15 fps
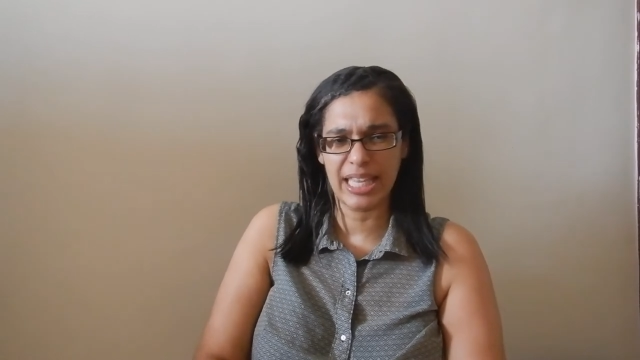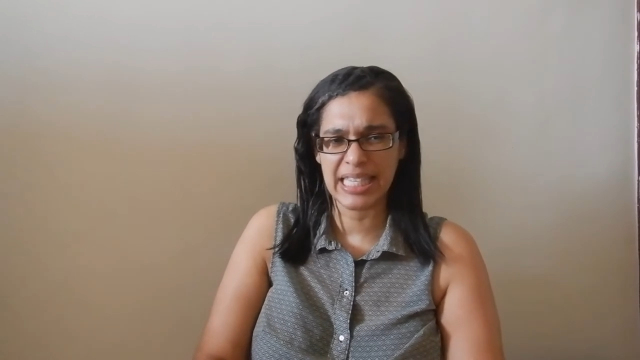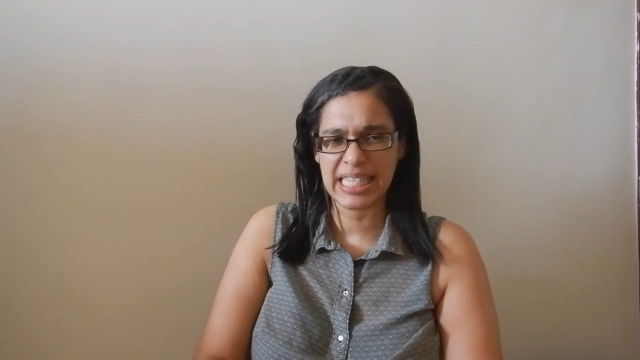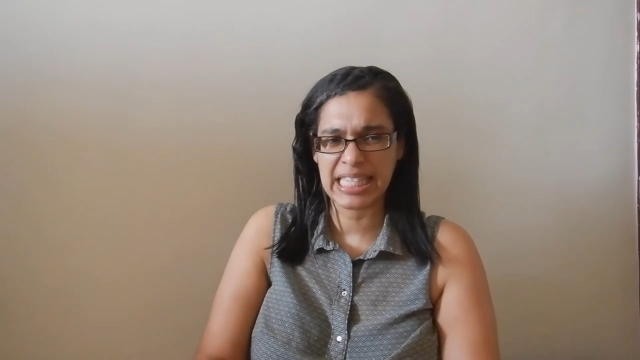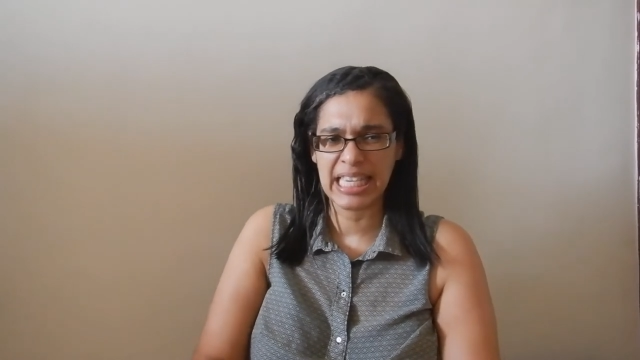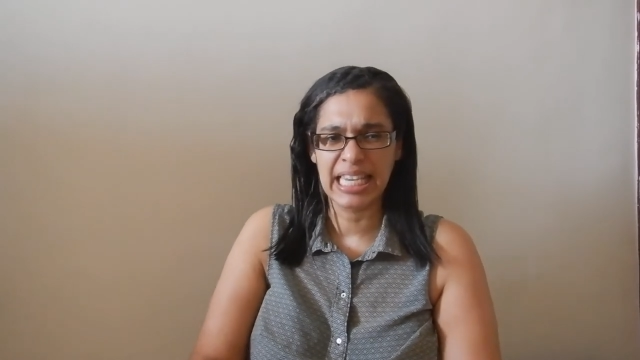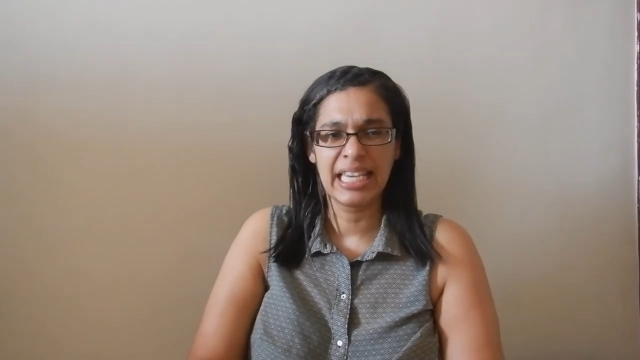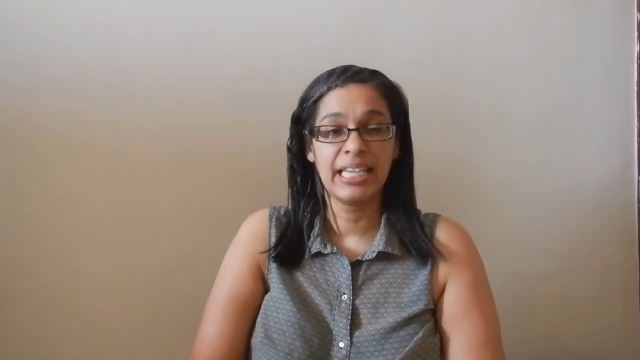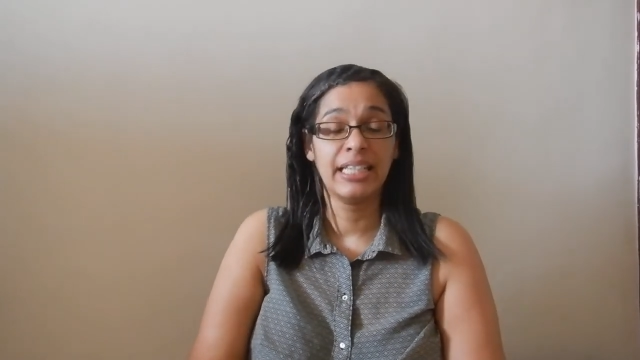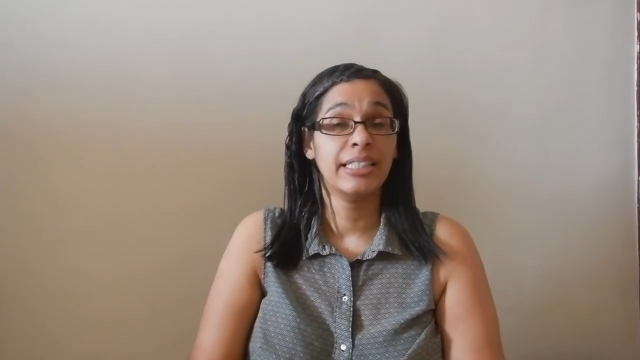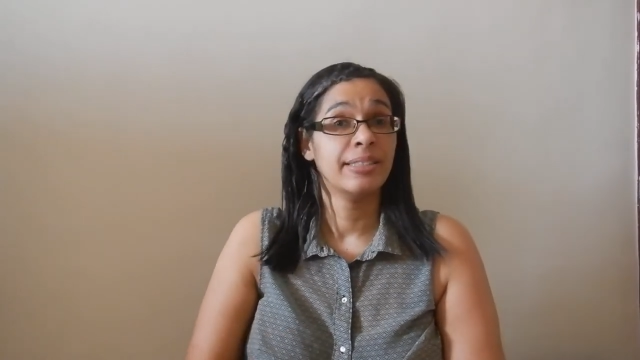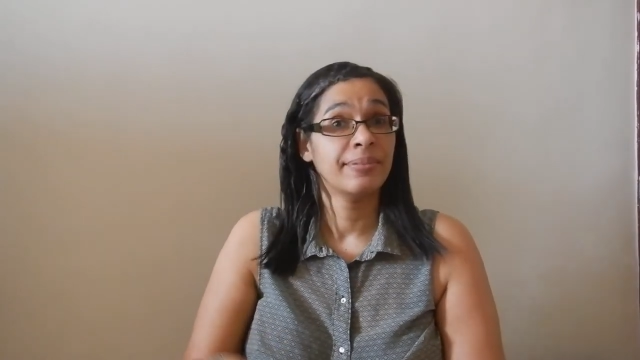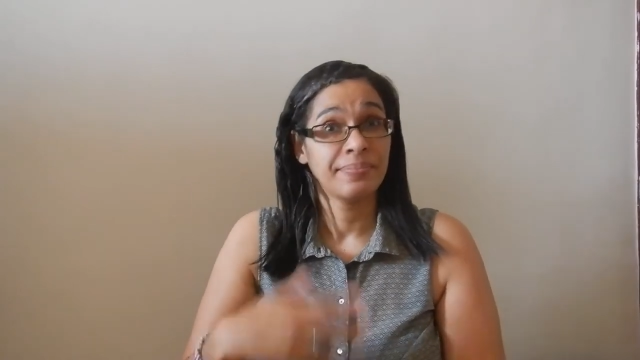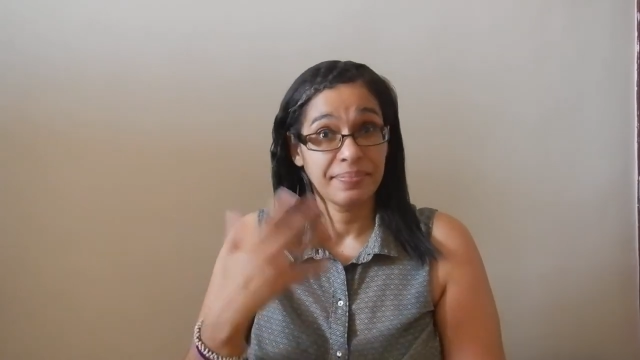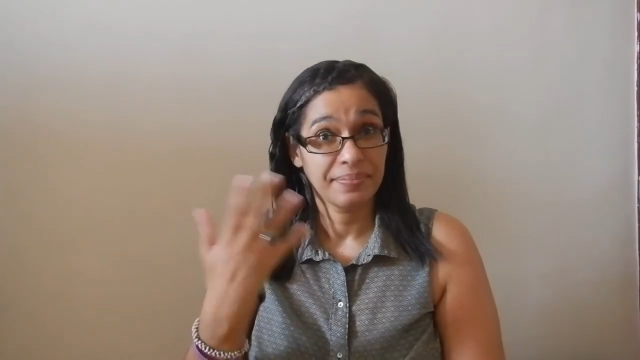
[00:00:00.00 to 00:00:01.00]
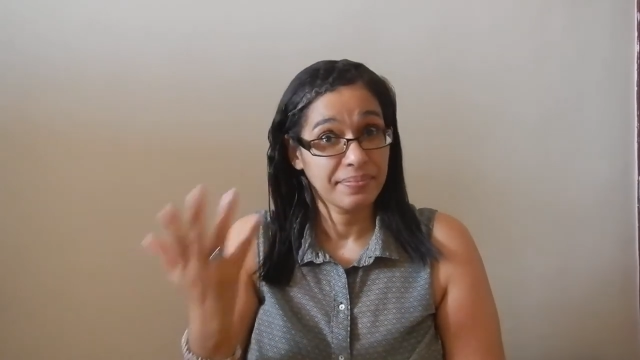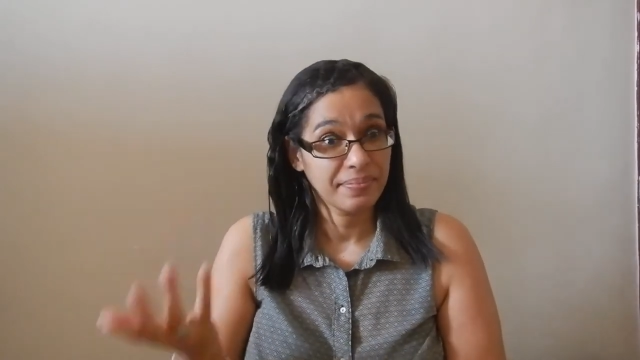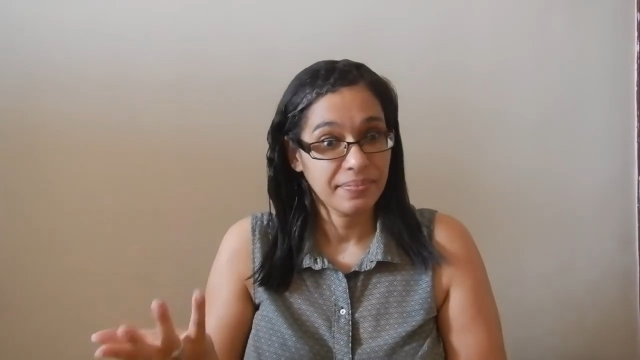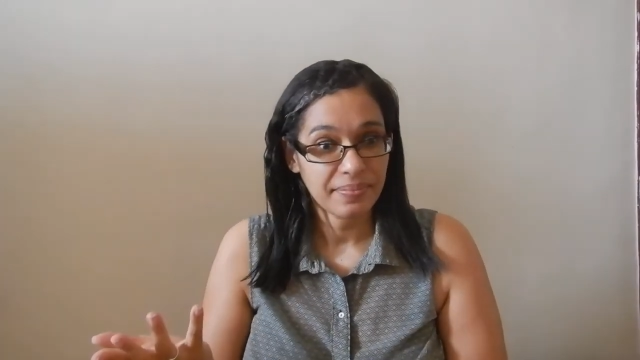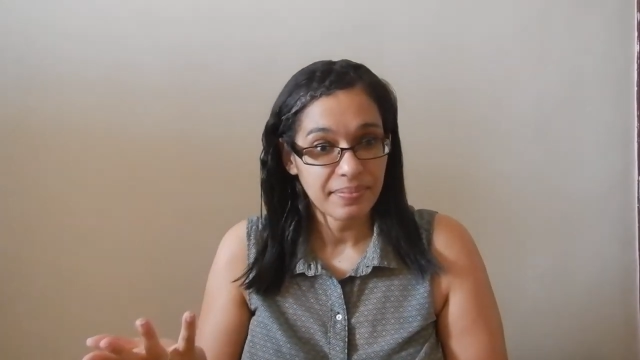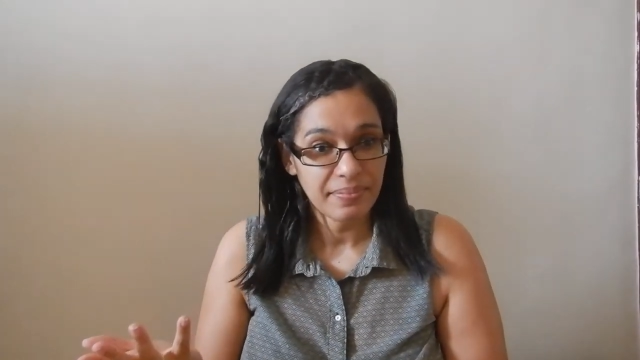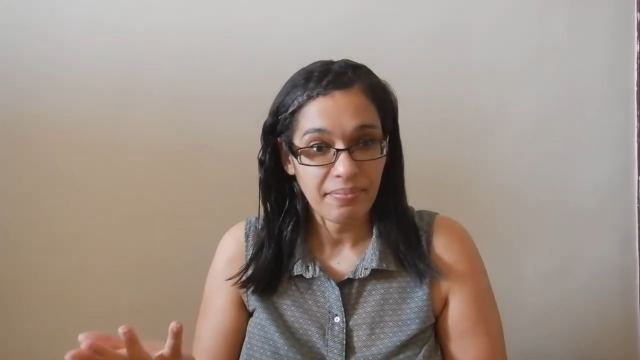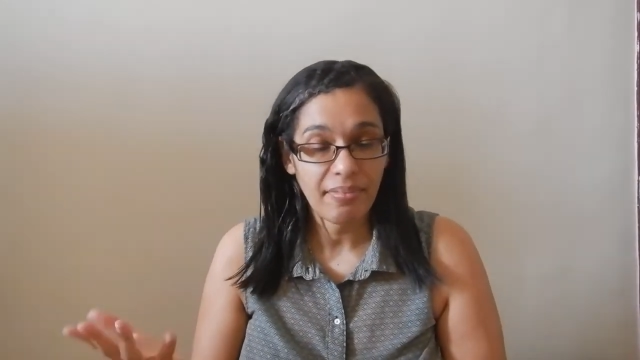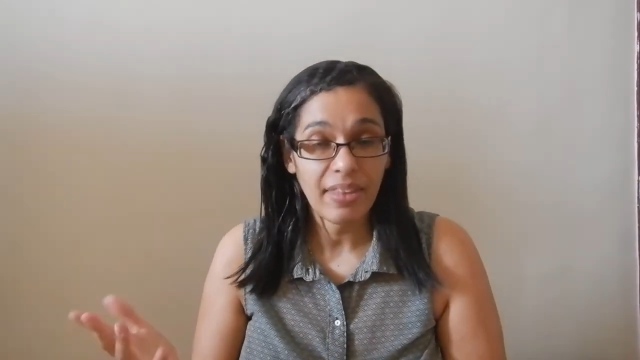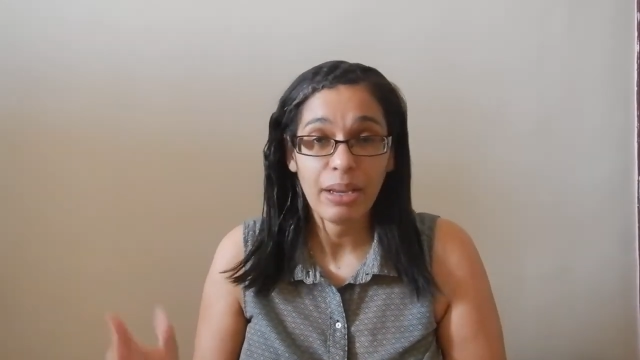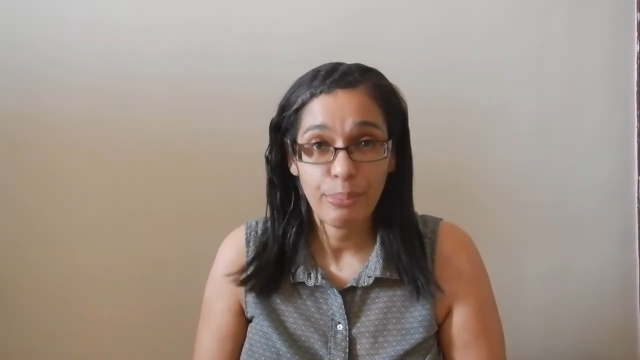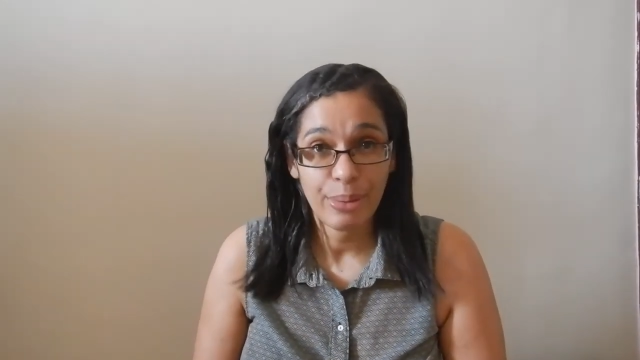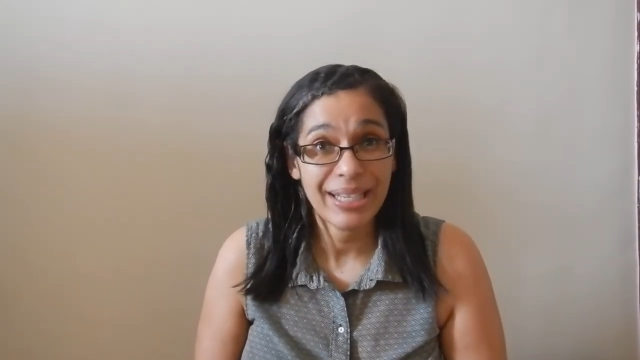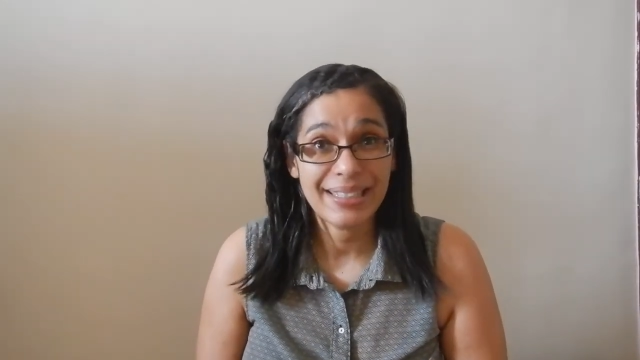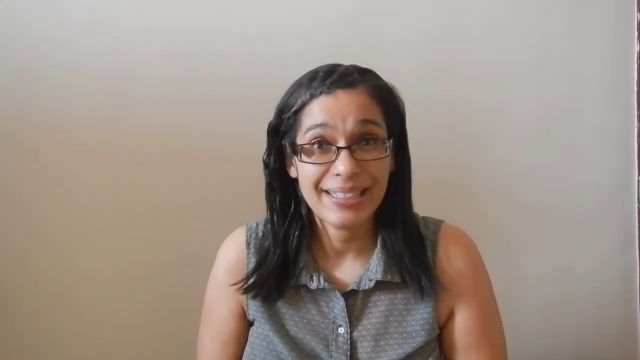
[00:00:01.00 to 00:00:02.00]
this.
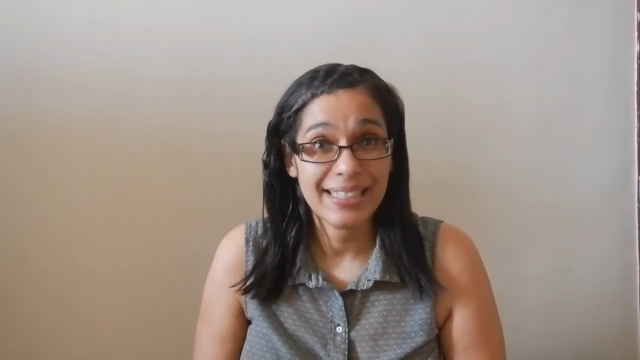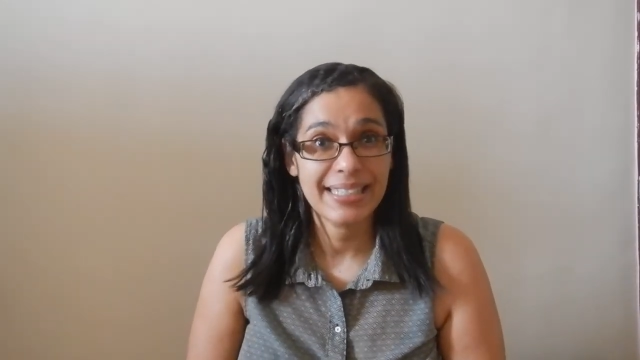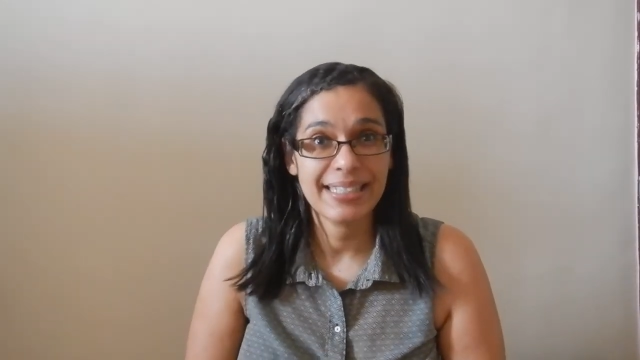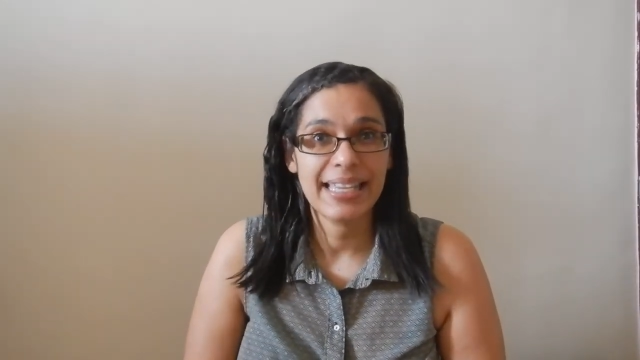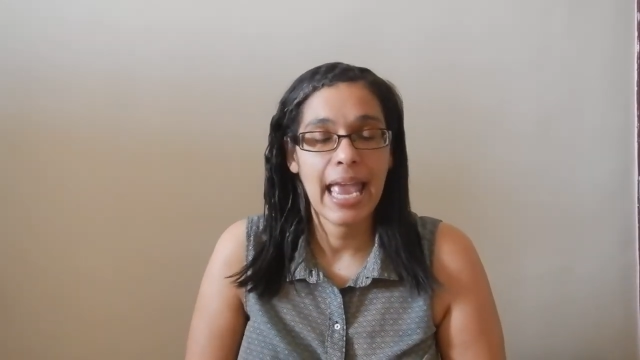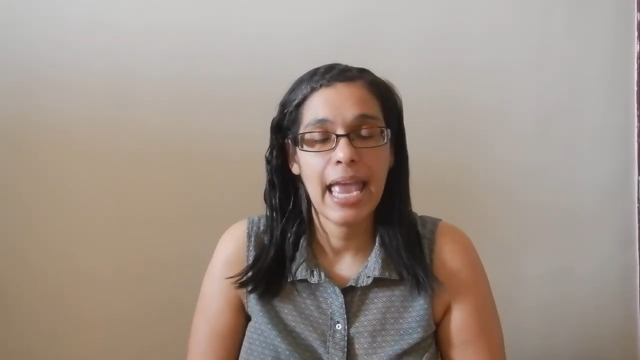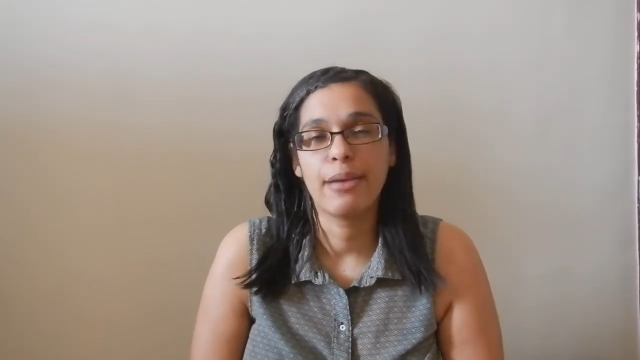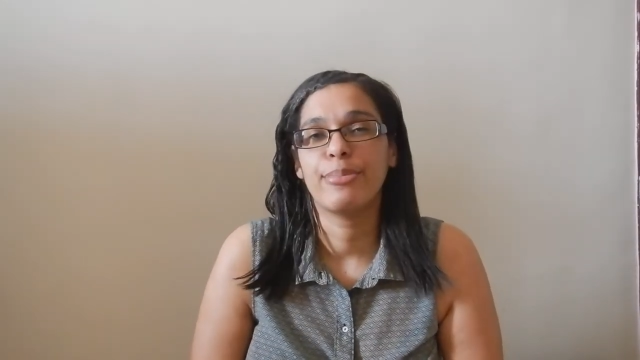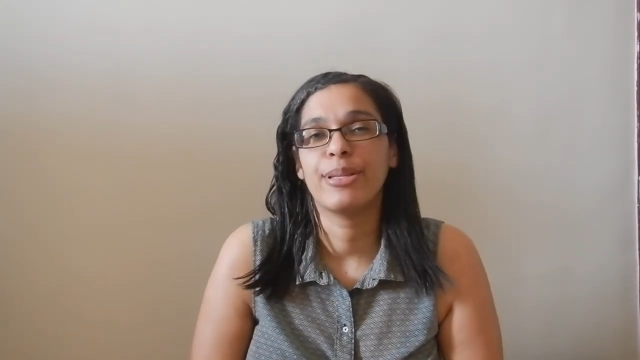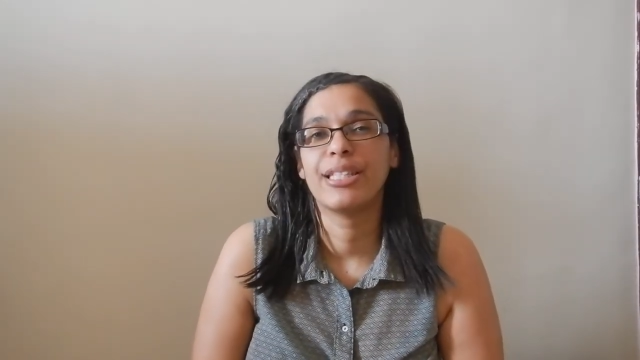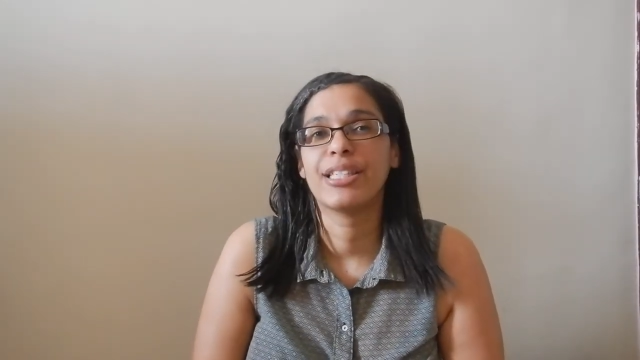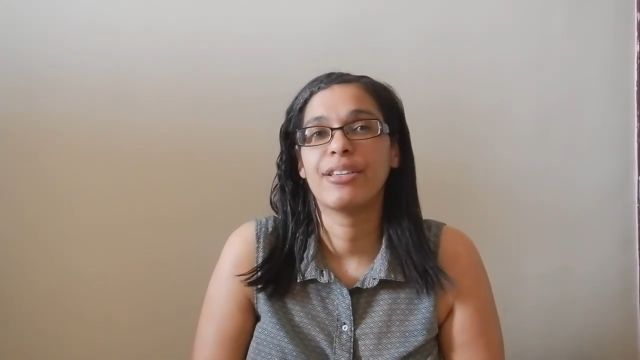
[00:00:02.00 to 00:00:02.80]
But it does happen,